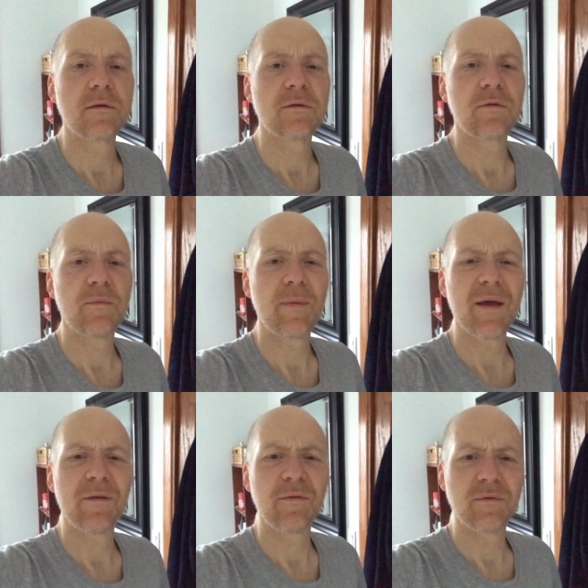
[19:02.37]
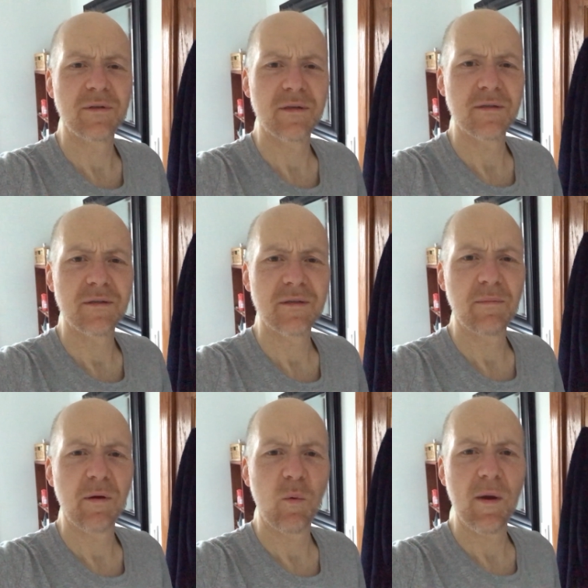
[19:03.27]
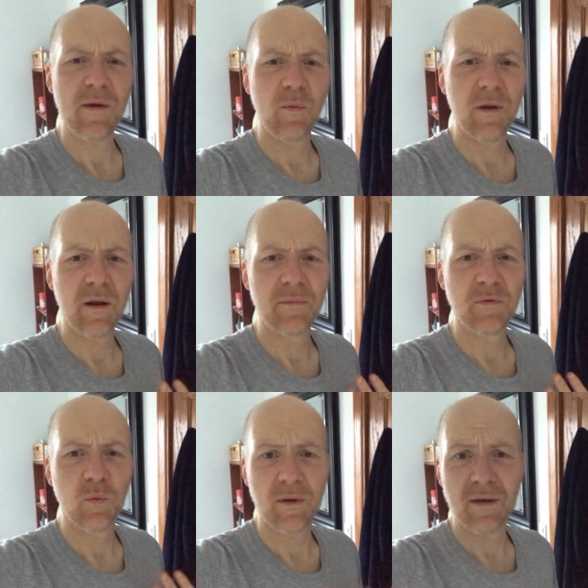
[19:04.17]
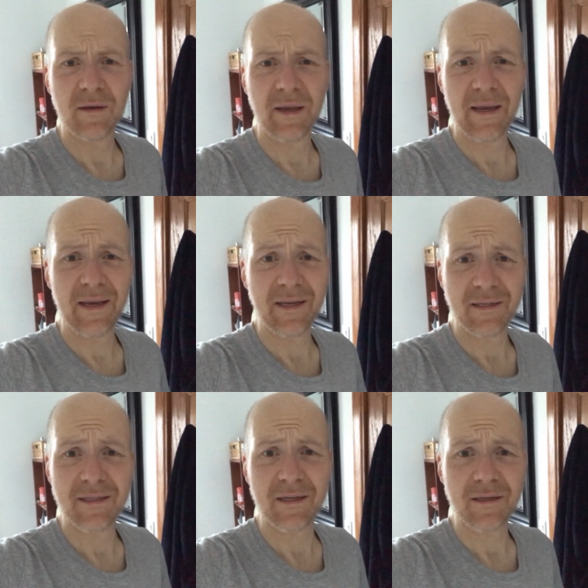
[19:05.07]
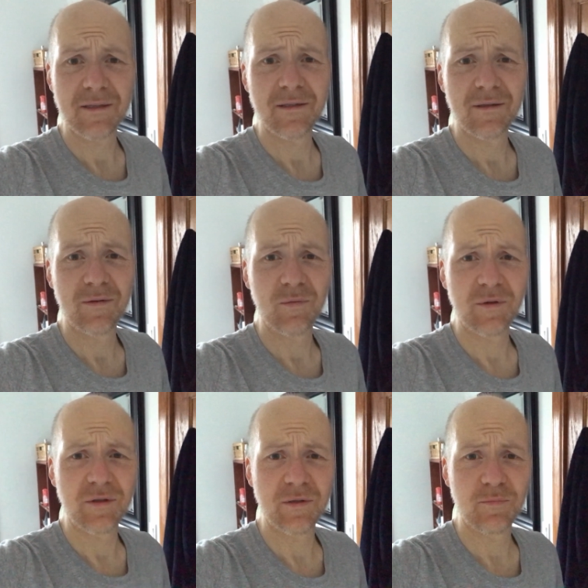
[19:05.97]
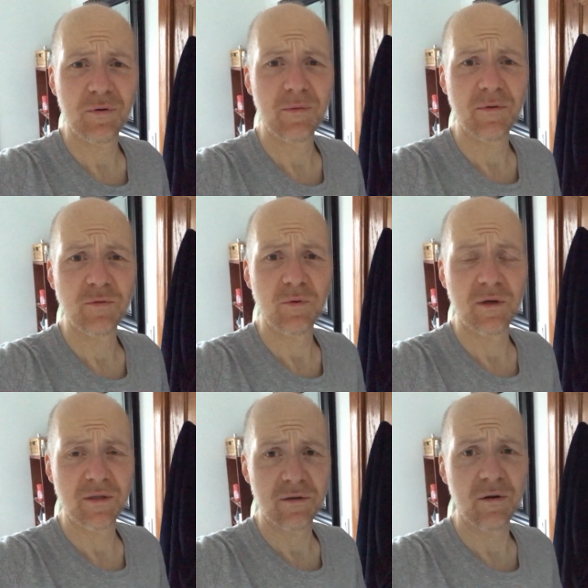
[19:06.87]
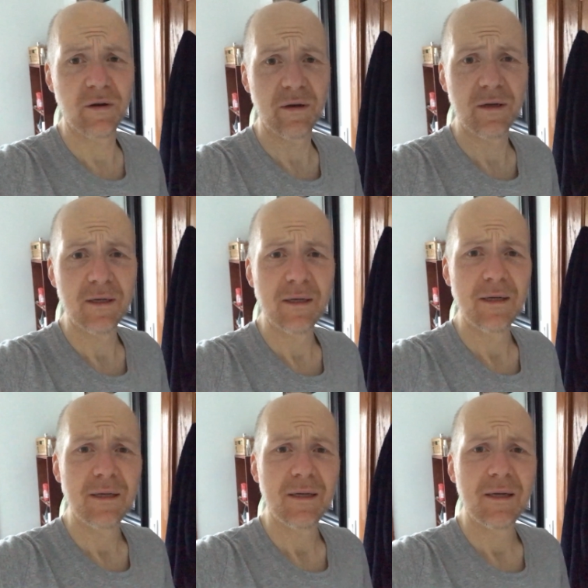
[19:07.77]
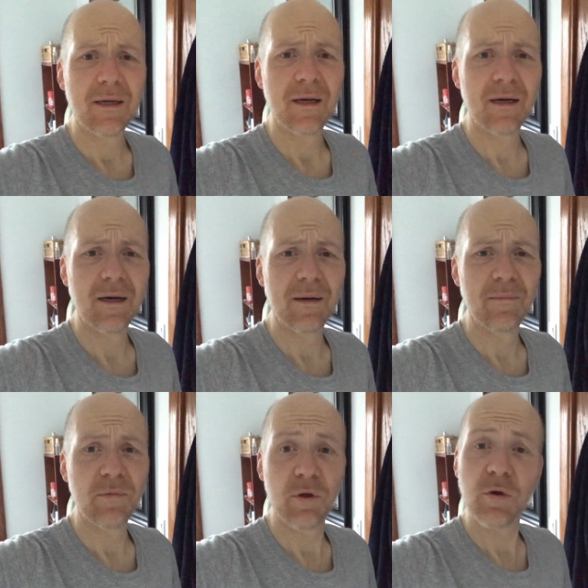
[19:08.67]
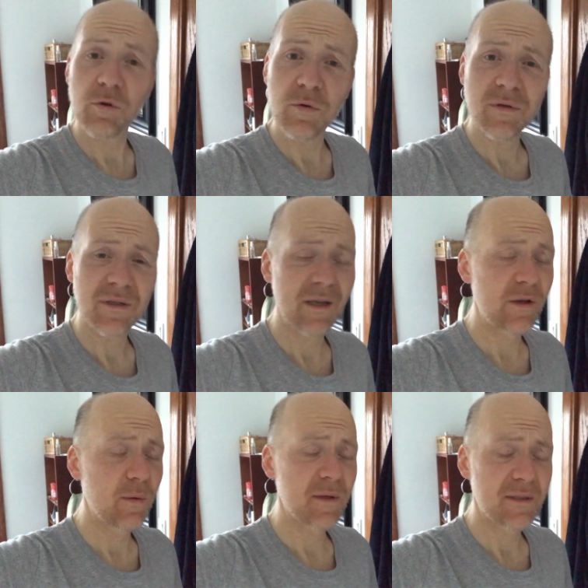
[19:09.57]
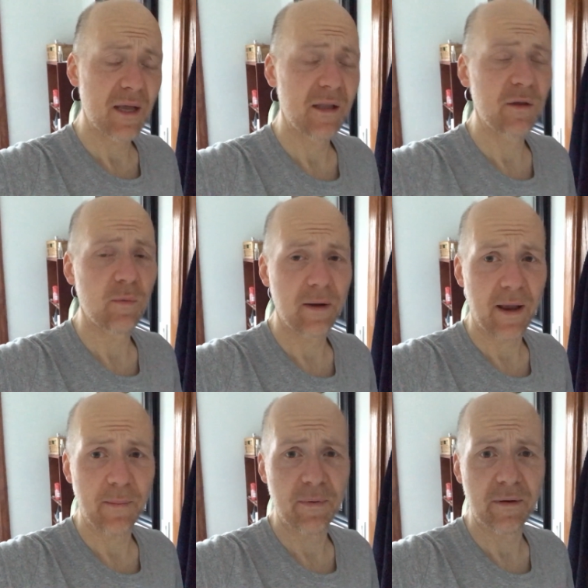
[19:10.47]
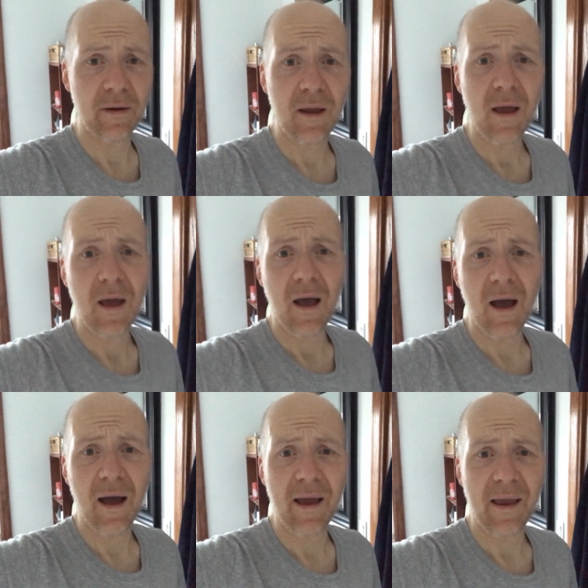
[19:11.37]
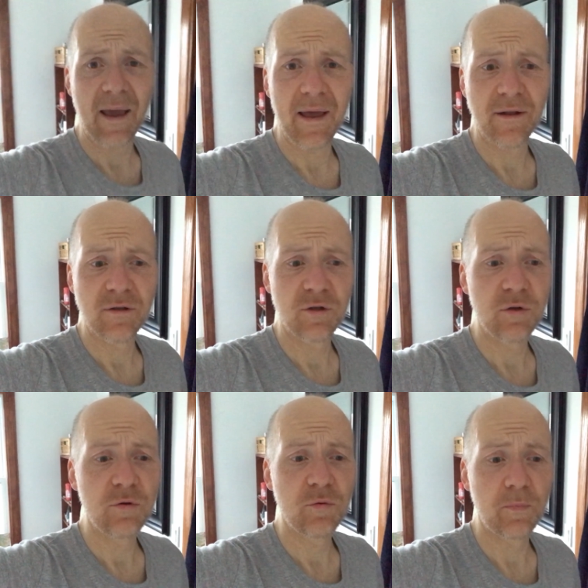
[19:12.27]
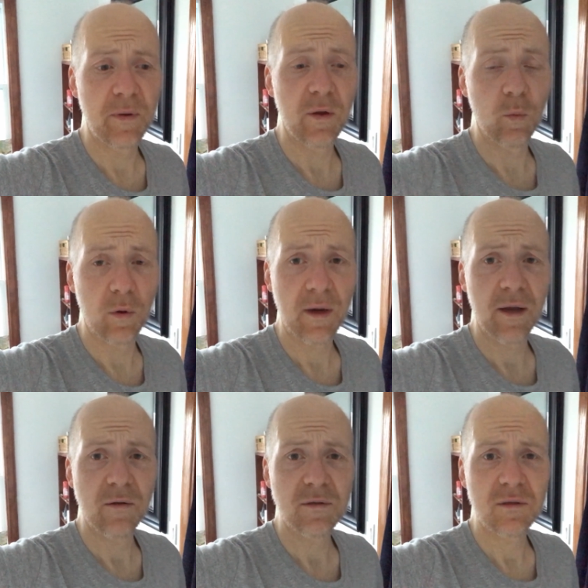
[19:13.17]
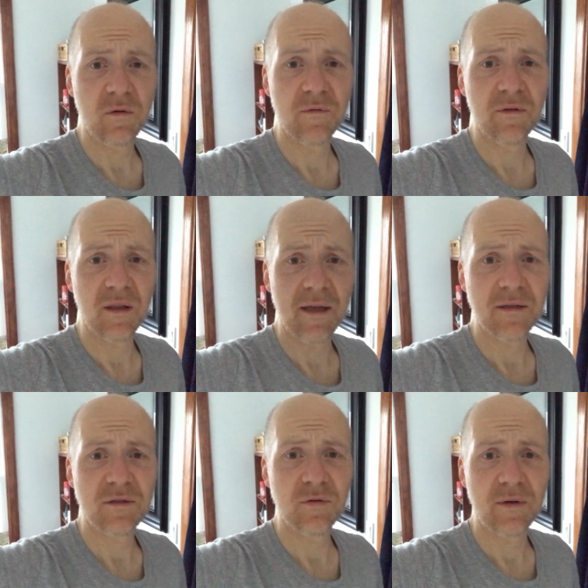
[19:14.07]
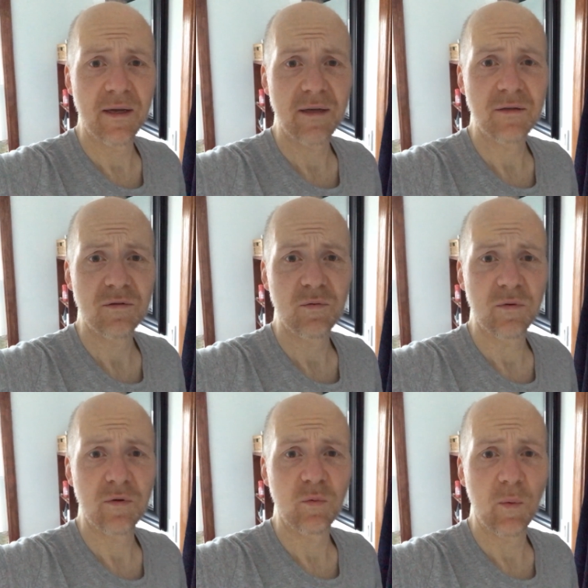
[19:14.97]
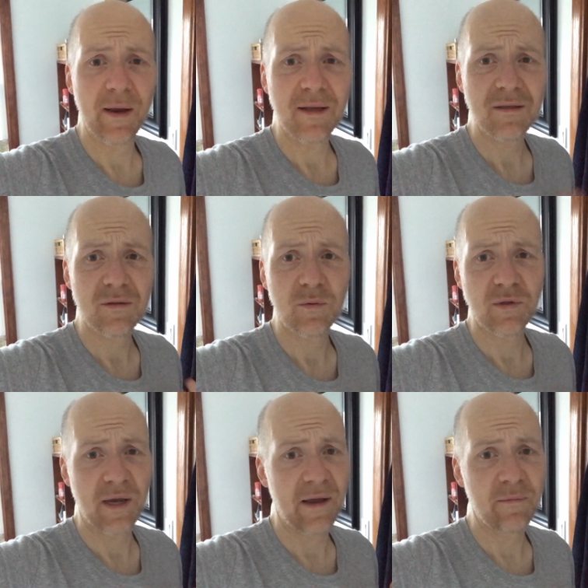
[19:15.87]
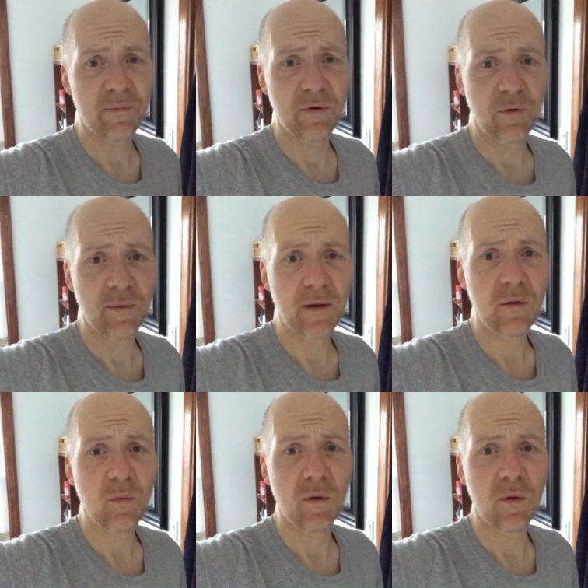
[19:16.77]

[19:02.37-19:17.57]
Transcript: So the bad news is that my weight went up to 186, which is pretty much where I started. The good news is I know exactly what happened. I had 2 big workouts over the last 2 days with weights, which I hadn't been doing